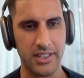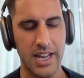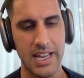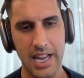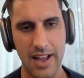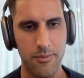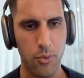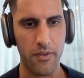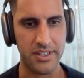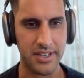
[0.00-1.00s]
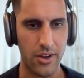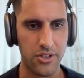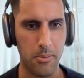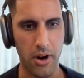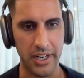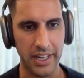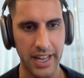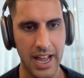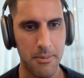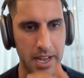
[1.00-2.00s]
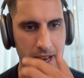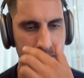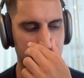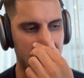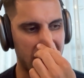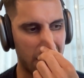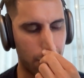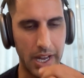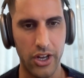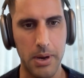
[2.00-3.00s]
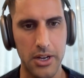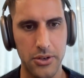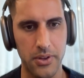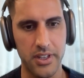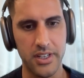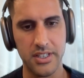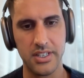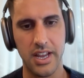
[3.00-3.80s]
I kind of have more of a sales and marketing hat in my head when I go about doing this.